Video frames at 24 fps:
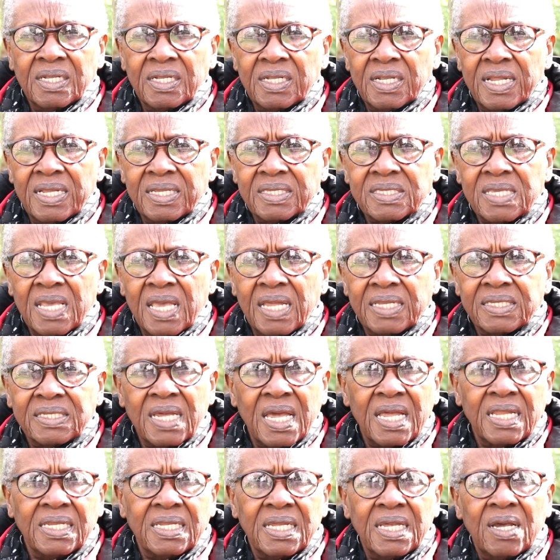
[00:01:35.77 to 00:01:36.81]
let's say, a
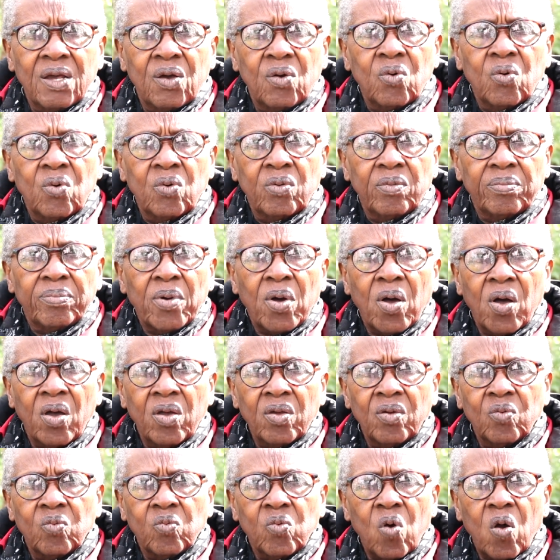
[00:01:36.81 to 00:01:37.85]
10-year-old
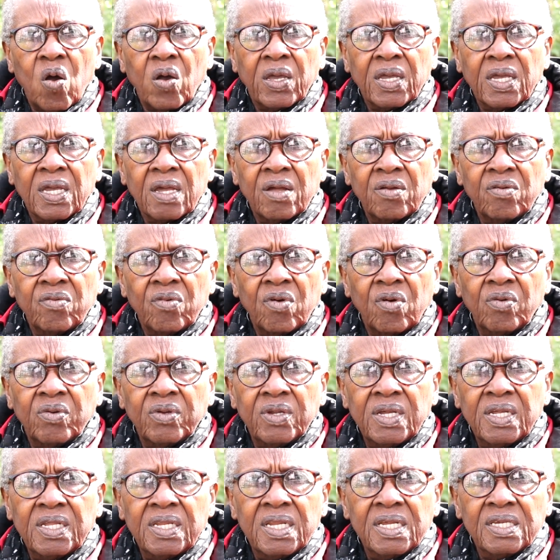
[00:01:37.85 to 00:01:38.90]
boy walking
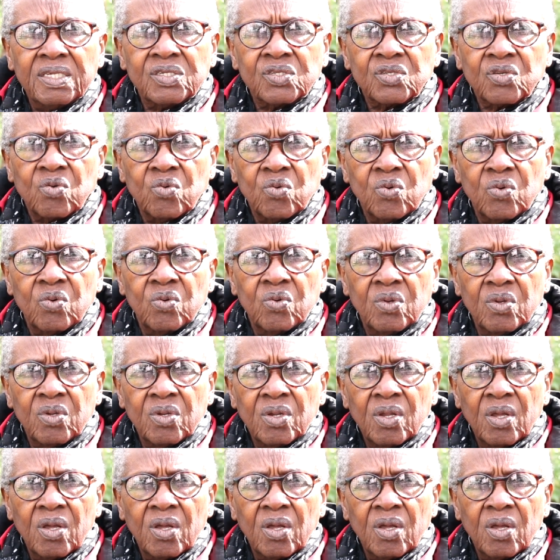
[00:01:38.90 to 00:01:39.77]
around in a school,